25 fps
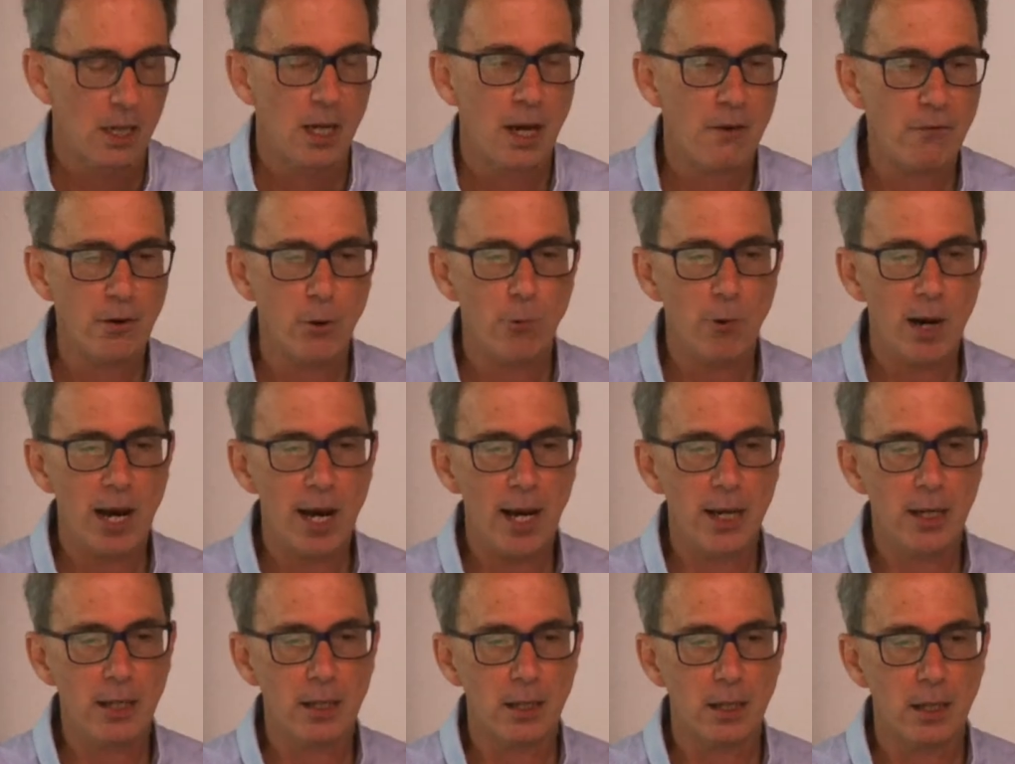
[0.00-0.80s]
Kevin
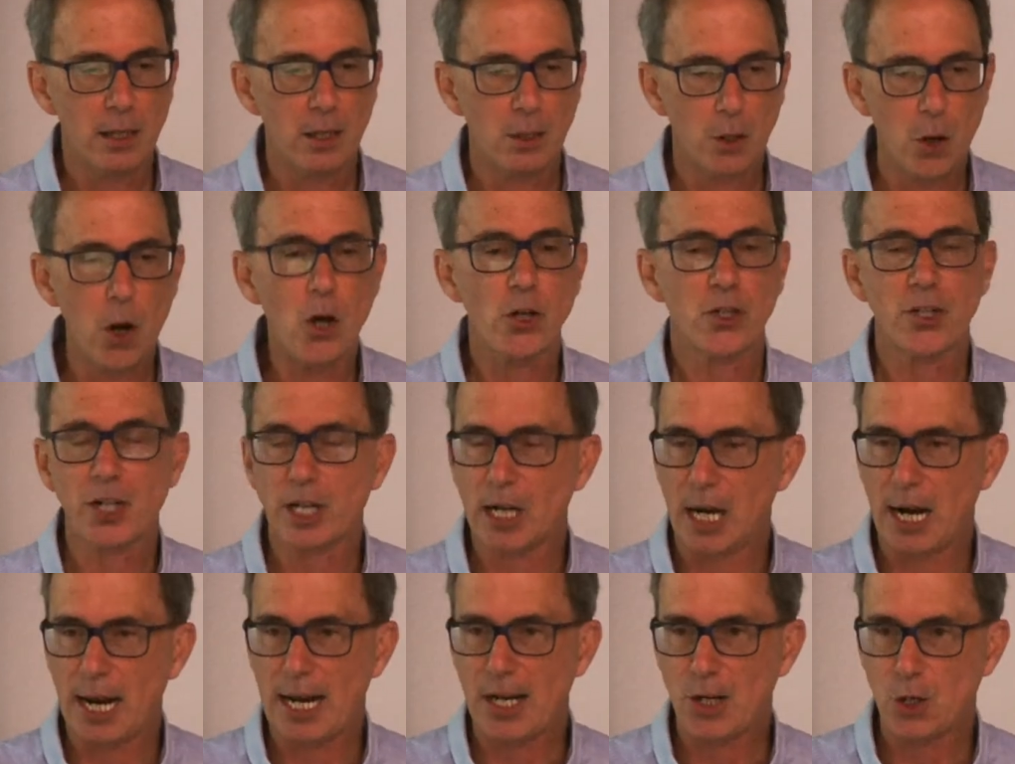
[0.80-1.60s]
Rudd lost
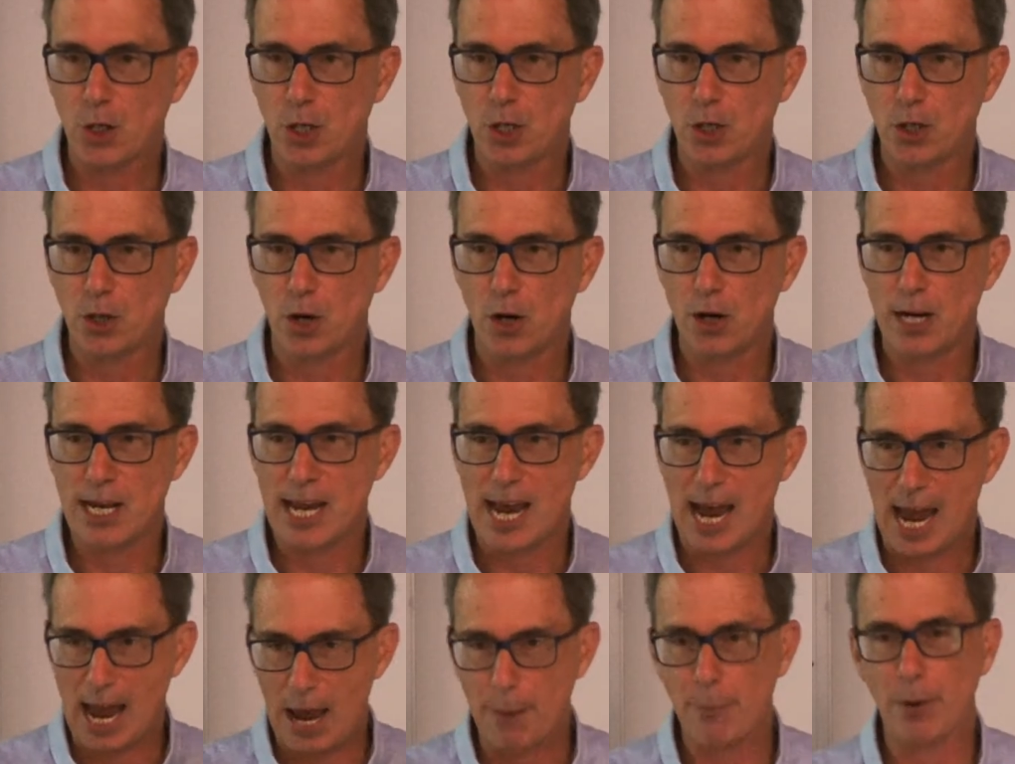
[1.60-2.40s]
an election, Tony
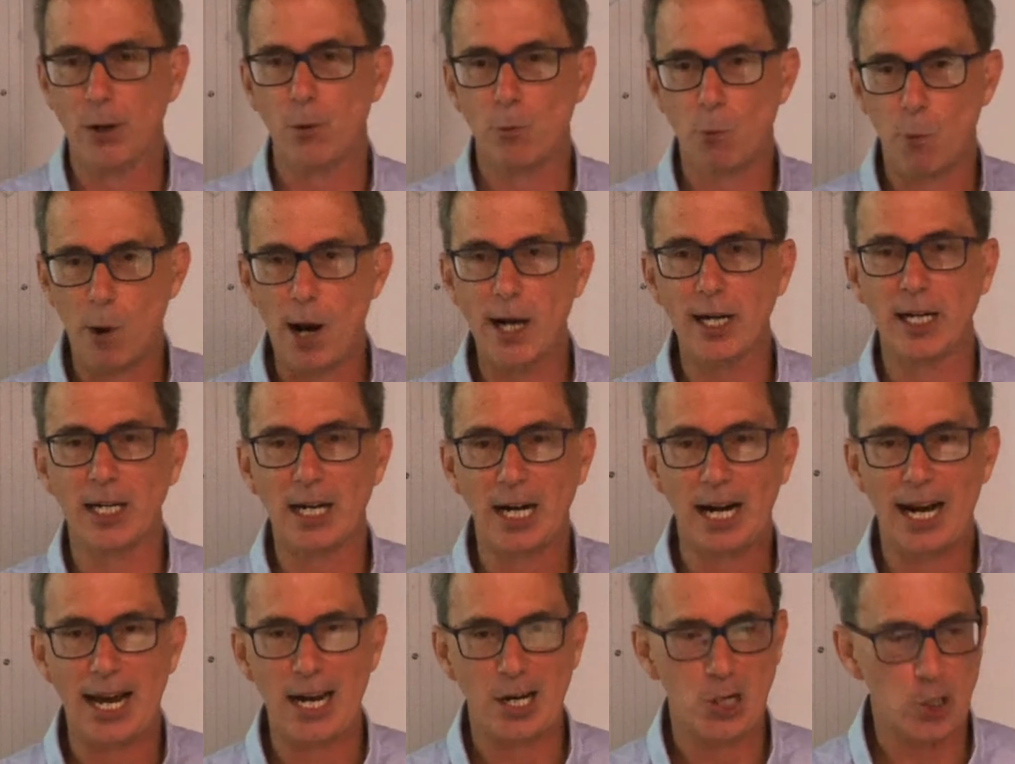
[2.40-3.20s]
Abbott won an
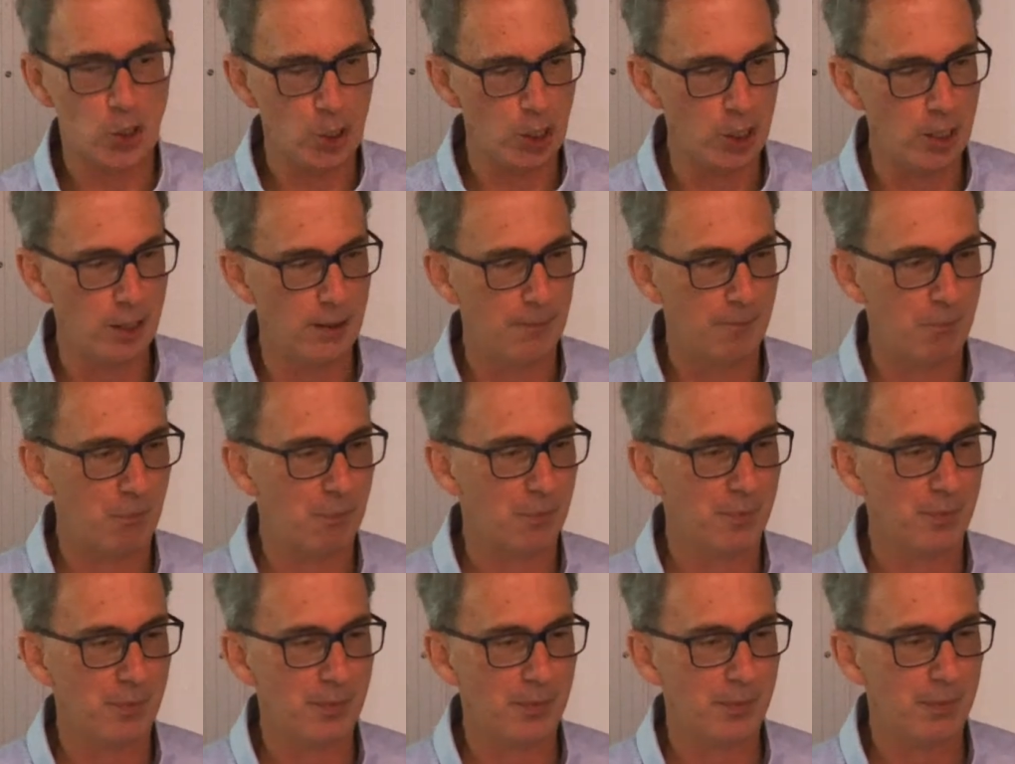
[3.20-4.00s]
election,
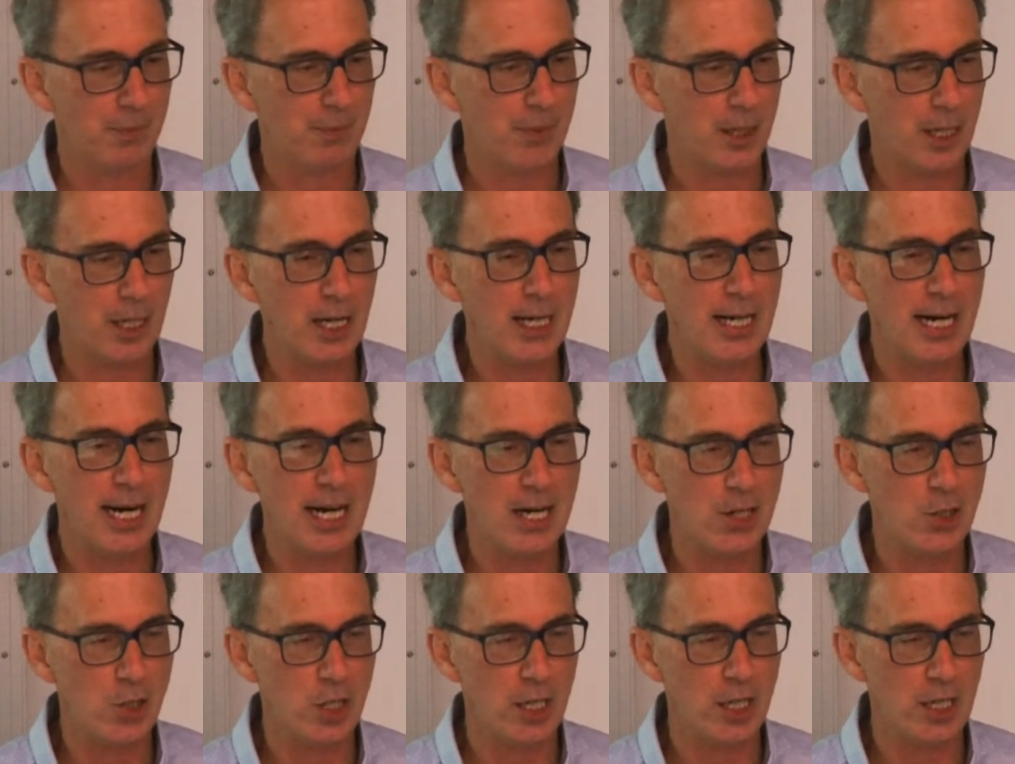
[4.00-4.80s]
the clean
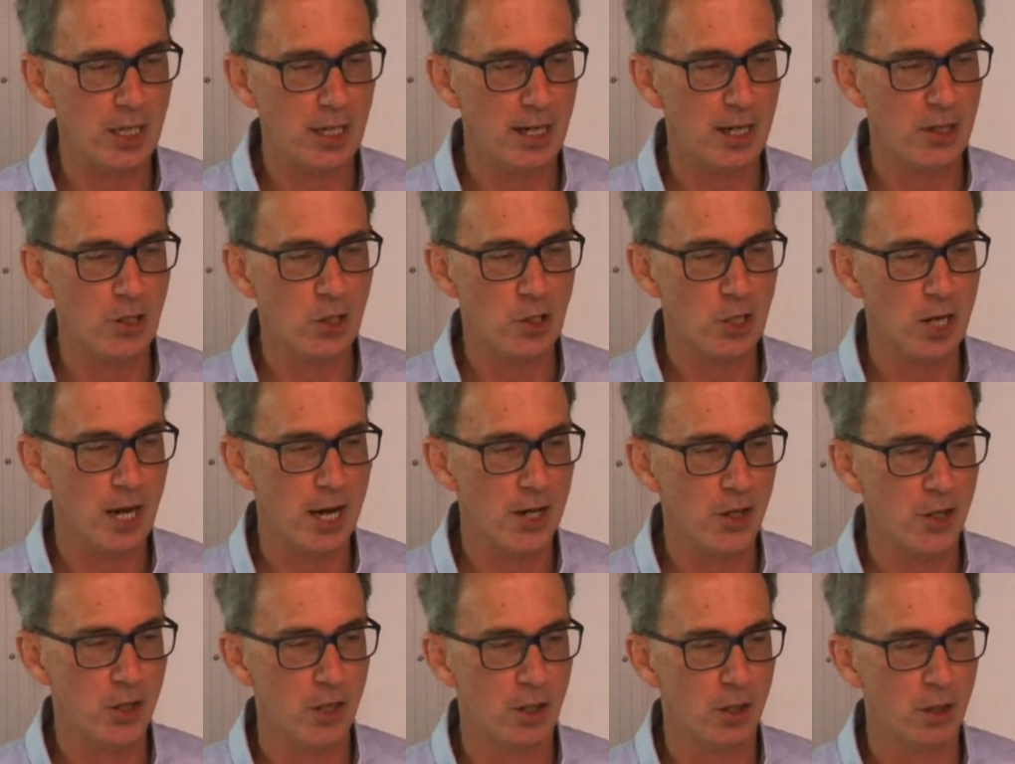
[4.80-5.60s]
energy
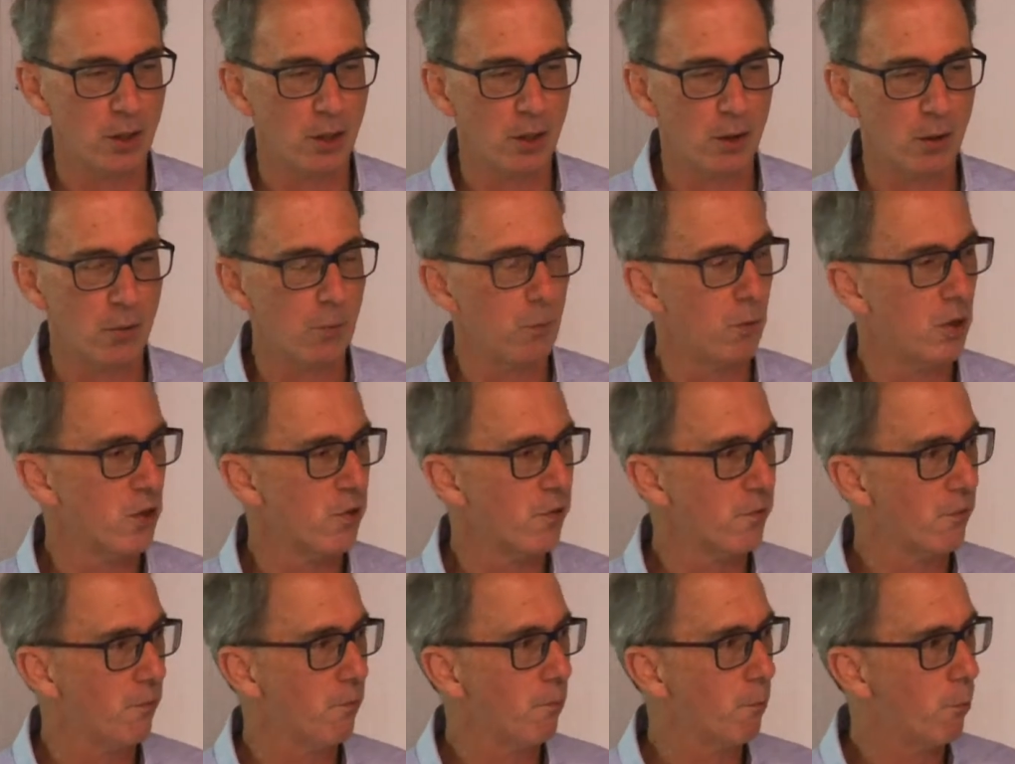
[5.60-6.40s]
legislation
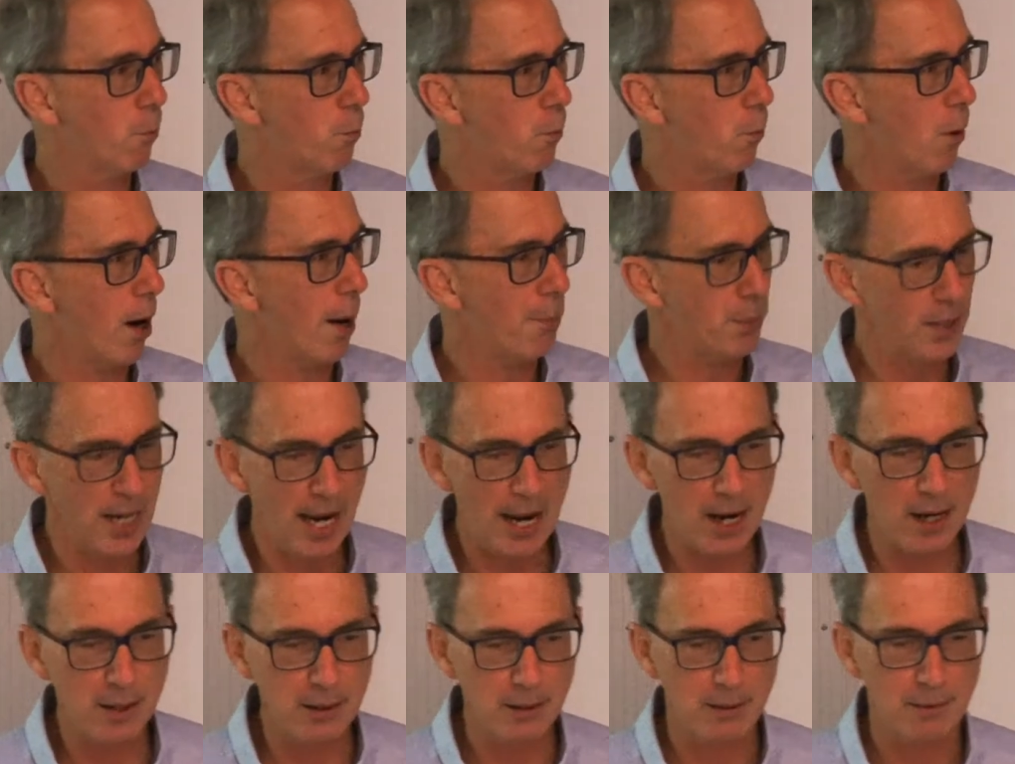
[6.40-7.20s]
was wiped
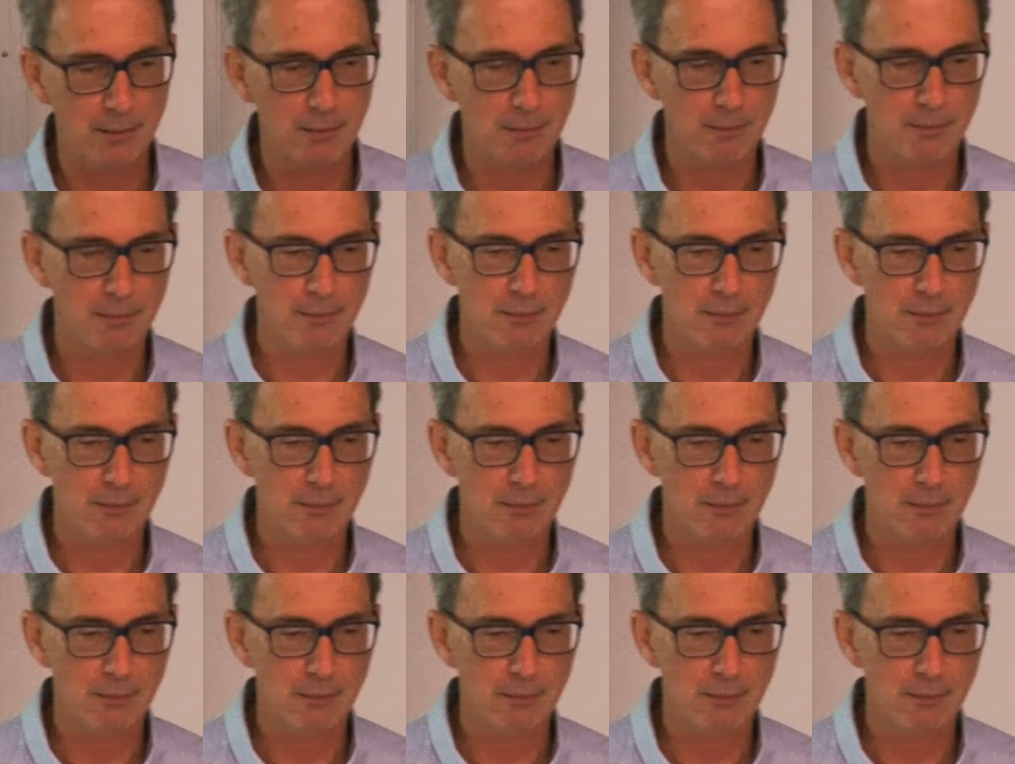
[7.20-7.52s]
out,